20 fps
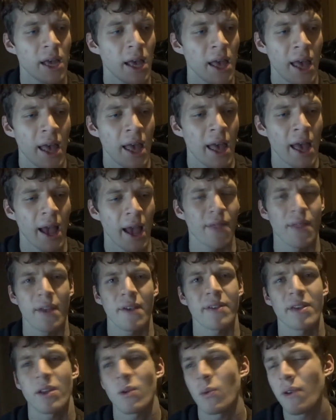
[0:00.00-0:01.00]
and they said,
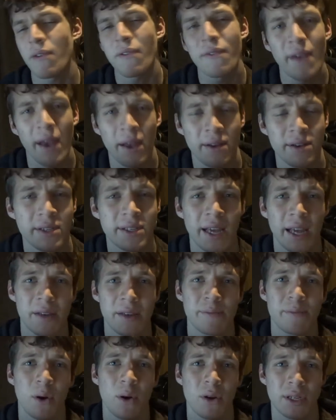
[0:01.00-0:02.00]
we found a dead
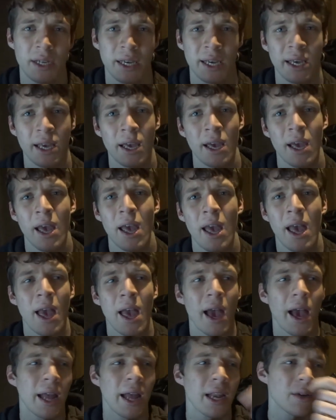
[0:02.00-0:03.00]
body. And
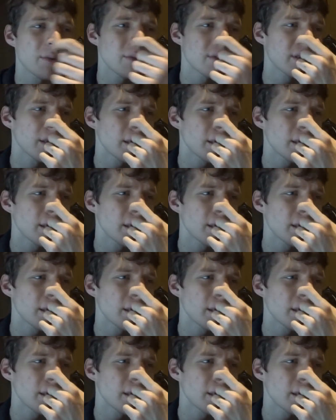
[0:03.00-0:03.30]
I was like,